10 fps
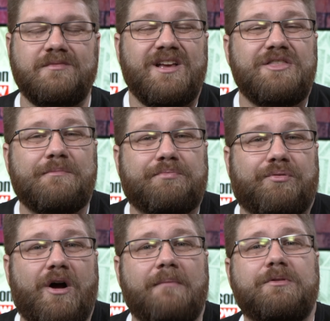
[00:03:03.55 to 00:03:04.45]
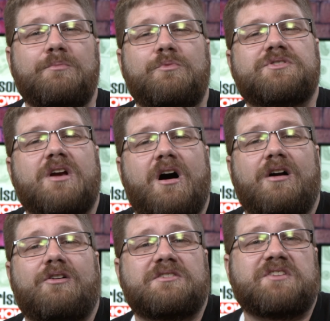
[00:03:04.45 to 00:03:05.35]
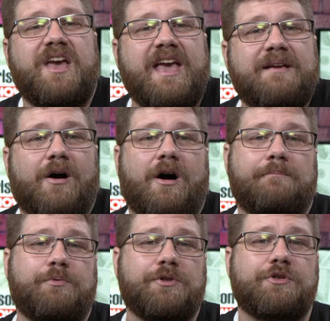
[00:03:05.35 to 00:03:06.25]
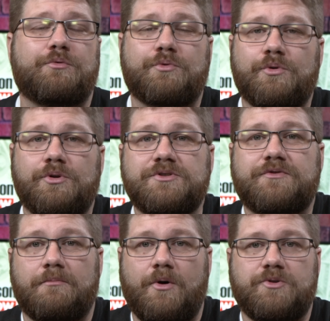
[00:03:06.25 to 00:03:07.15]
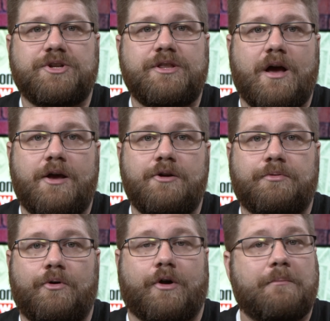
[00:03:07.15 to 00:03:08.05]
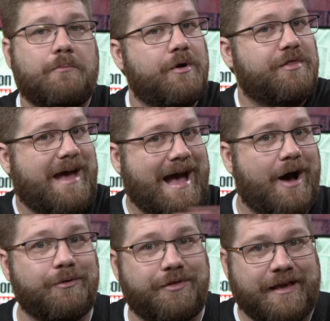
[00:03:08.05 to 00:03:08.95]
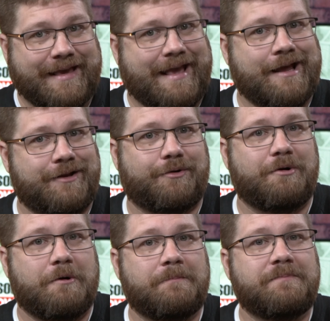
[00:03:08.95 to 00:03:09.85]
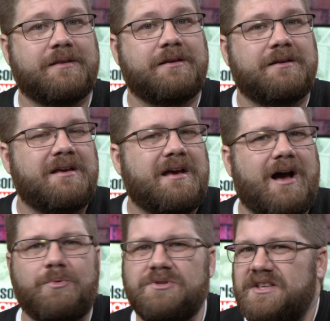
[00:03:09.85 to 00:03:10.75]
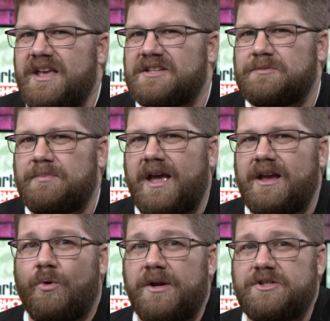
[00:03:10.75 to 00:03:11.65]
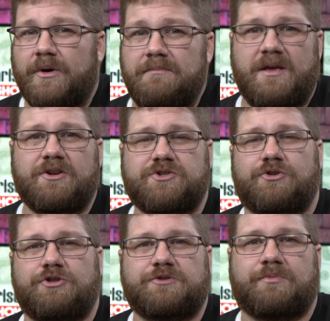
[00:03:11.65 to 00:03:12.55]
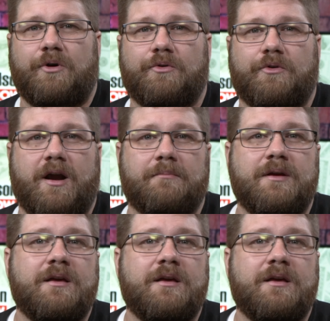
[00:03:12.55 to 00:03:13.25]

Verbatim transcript: The problem was Congress came up with the rules for most of the EIDL program without thinking it through. How was the S B A going to administer this program?